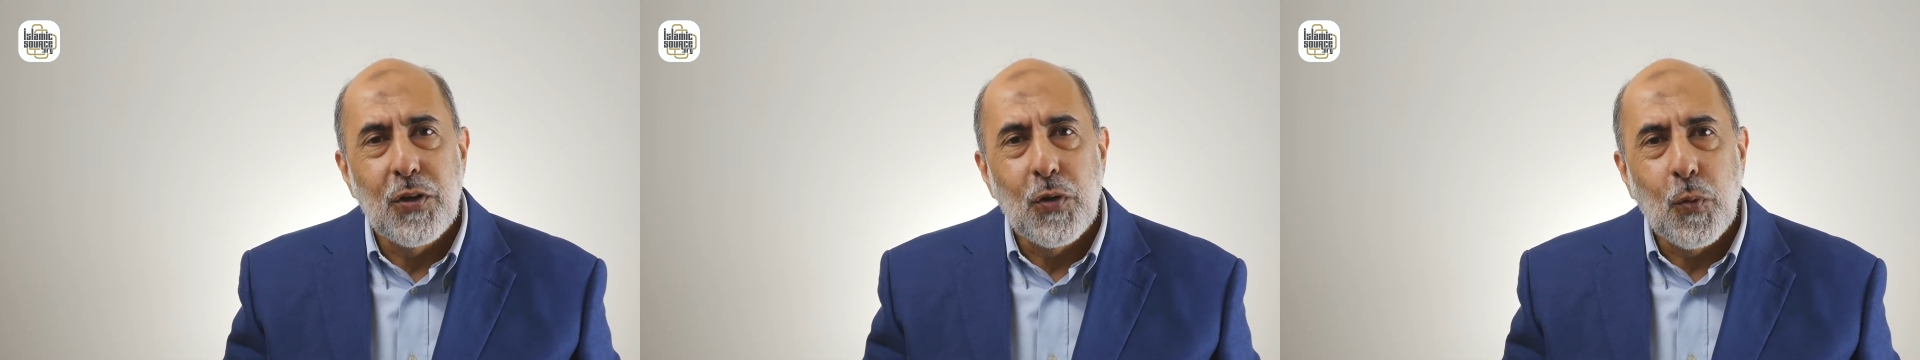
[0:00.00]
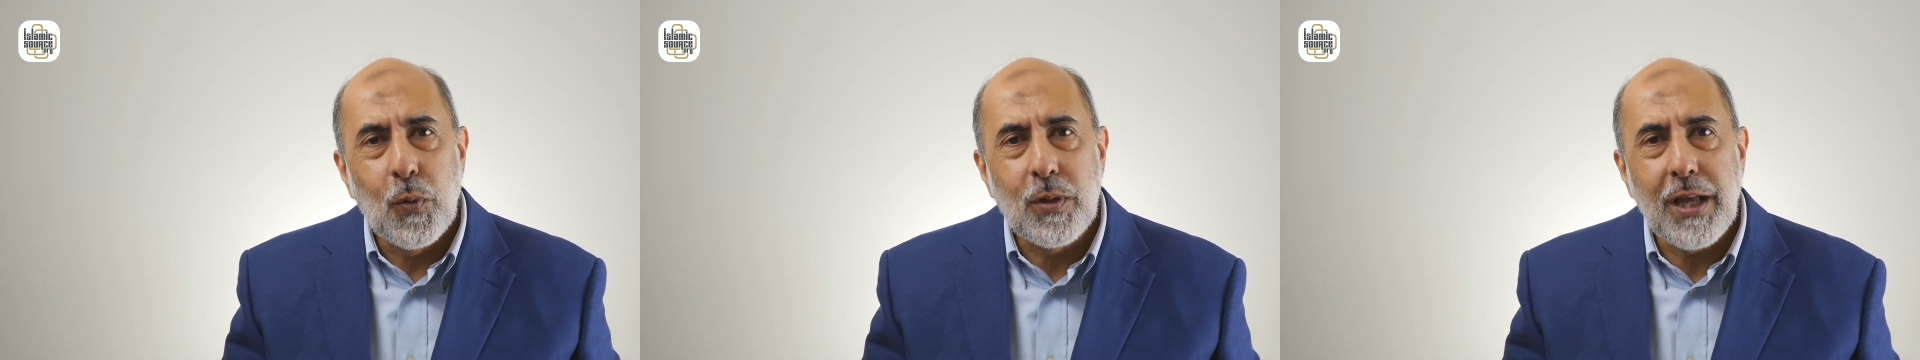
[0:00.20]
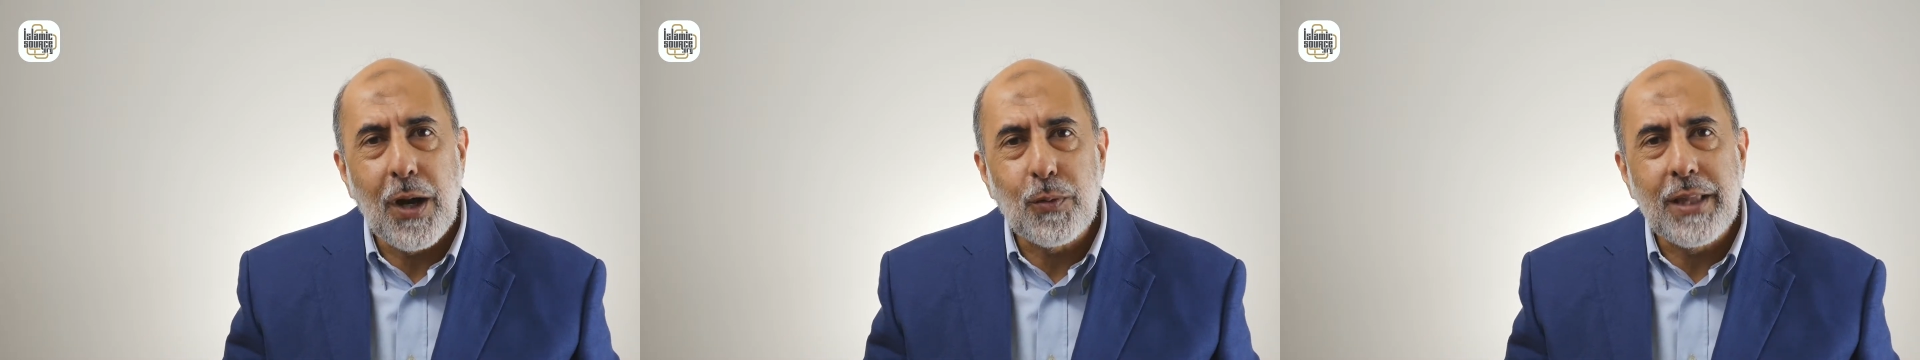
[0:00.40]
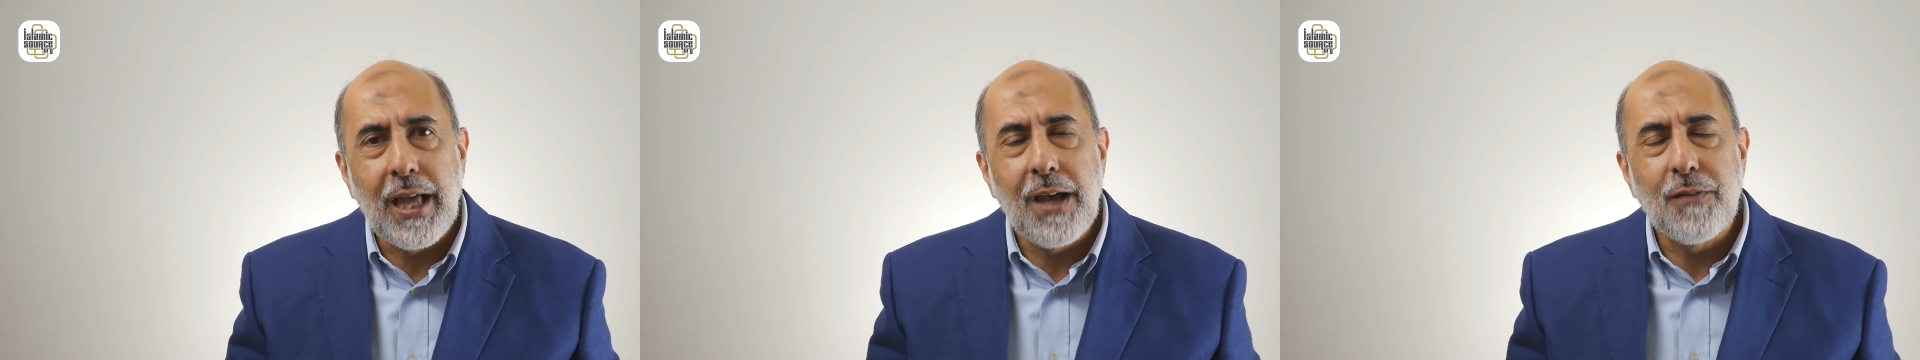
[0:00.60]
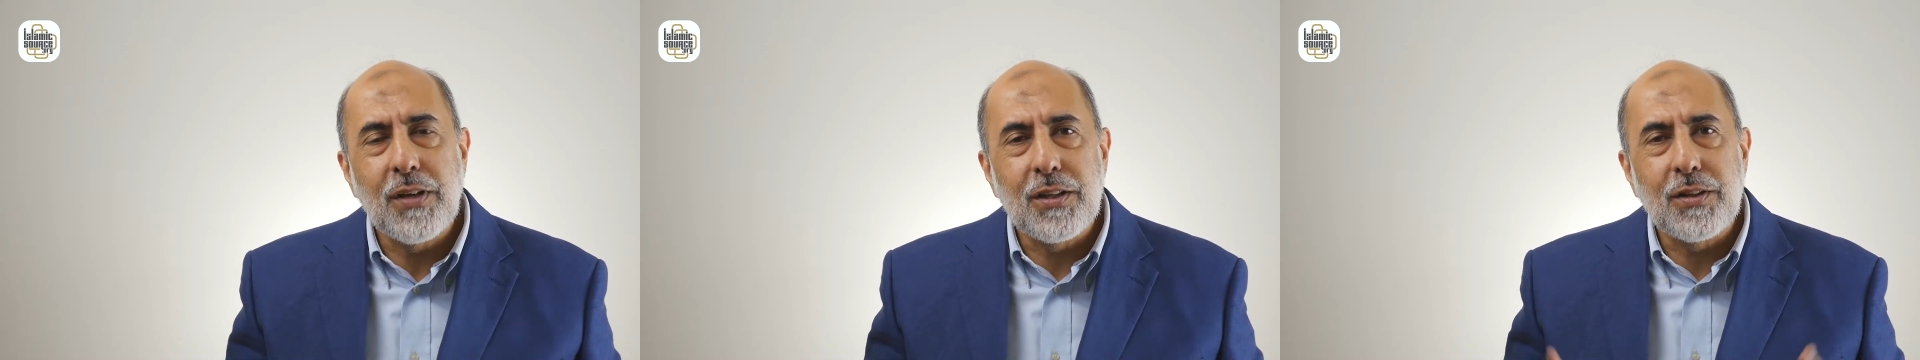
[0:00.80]
without
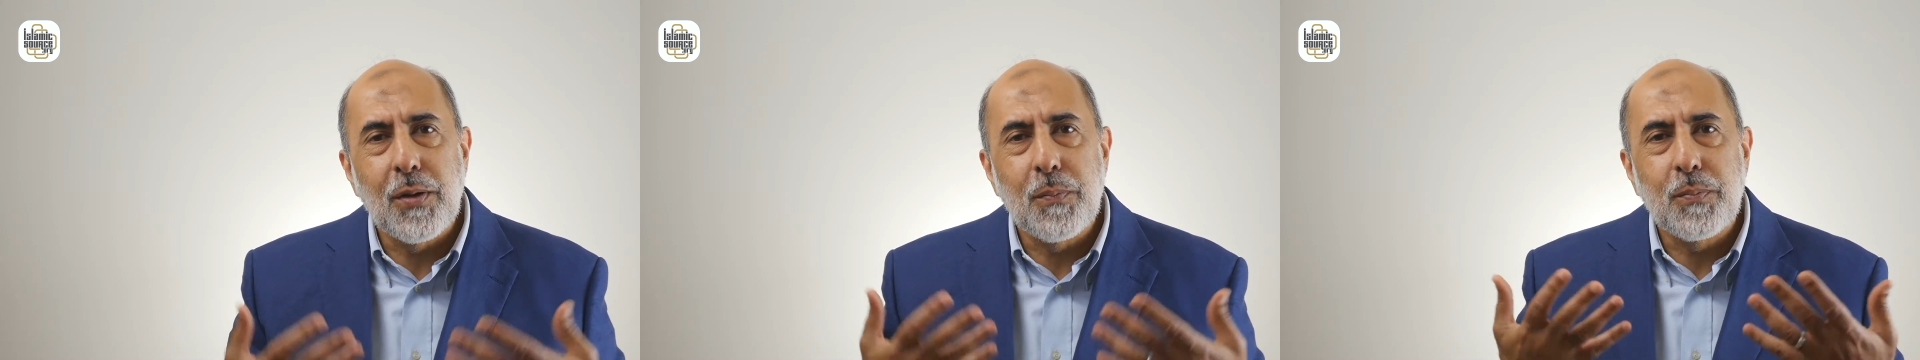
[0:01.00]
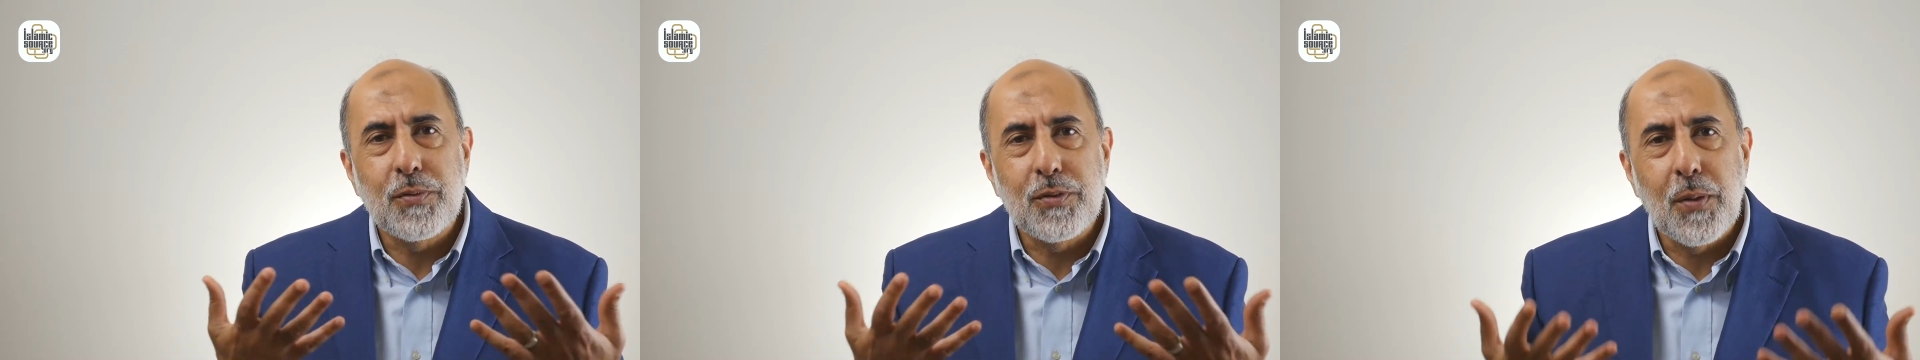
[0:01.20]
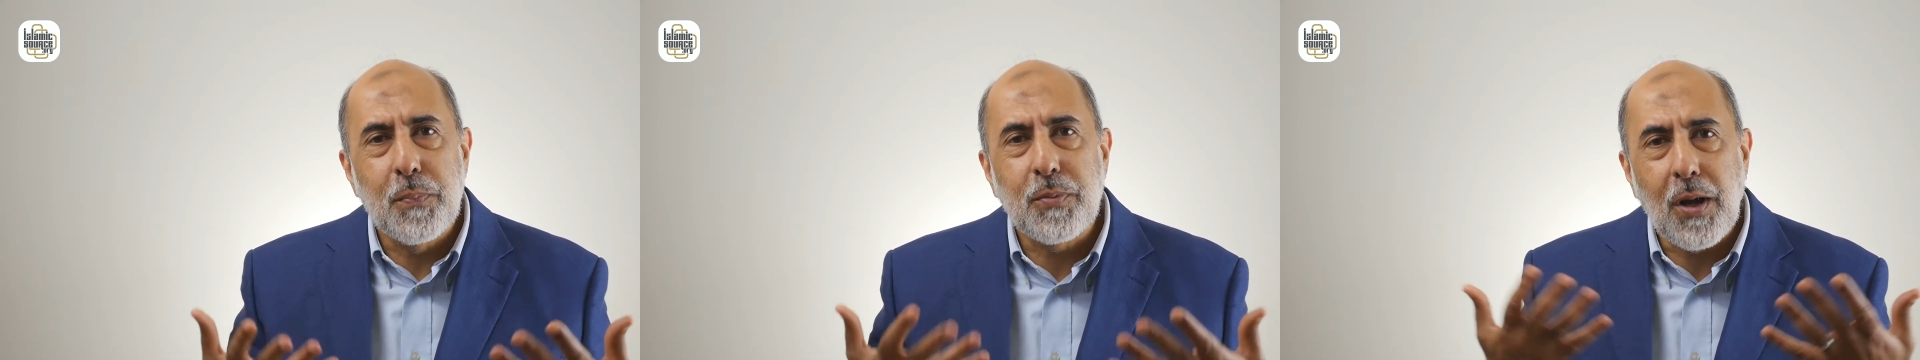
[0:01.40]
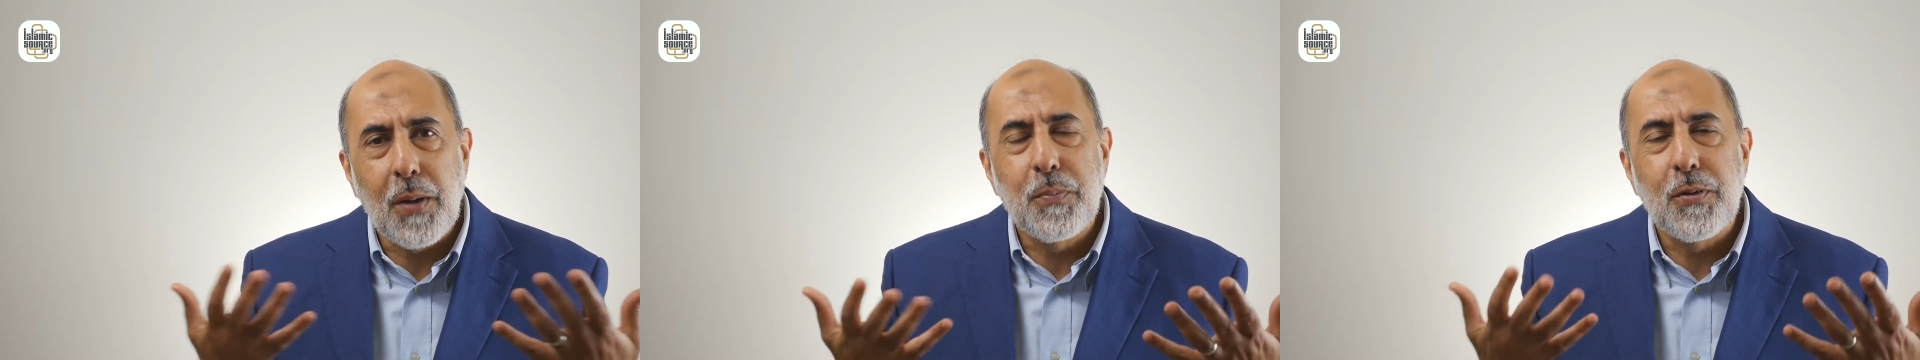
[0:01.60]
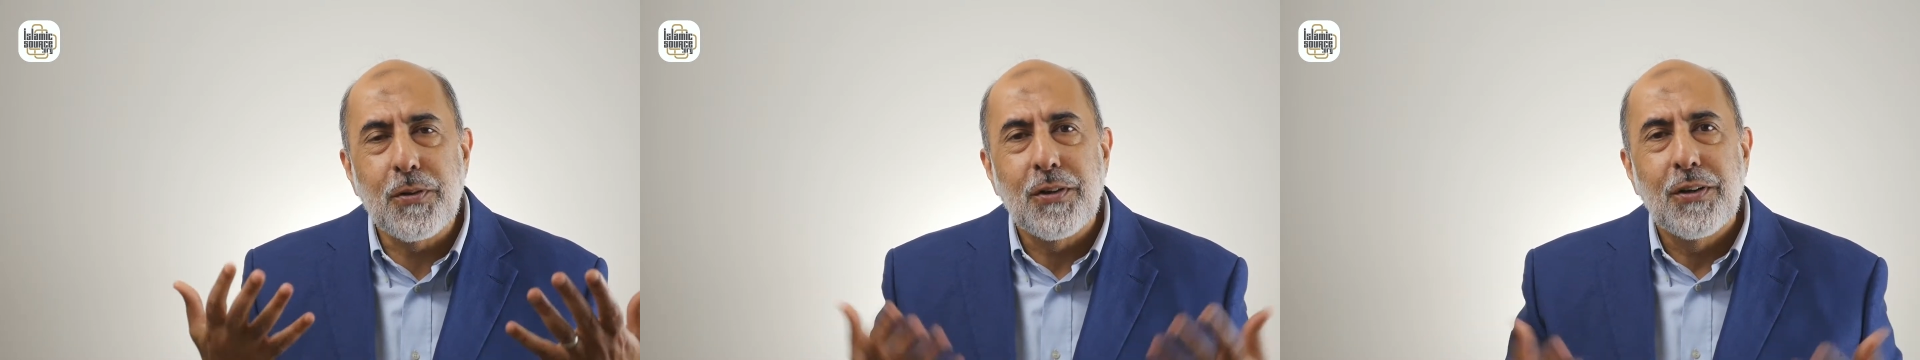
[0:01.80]
having the
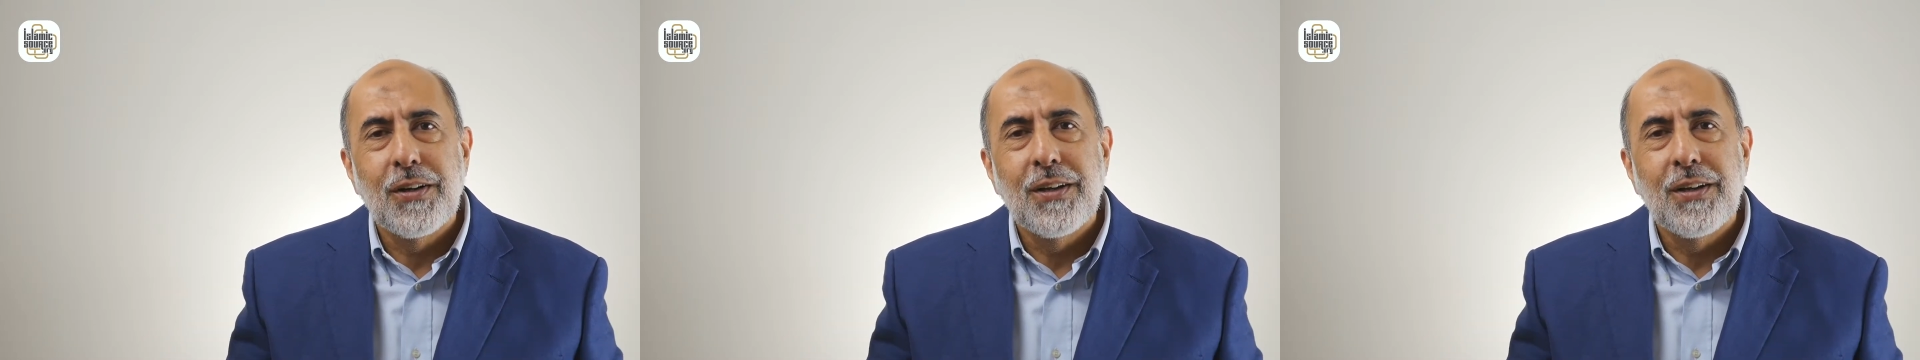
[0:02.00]
proper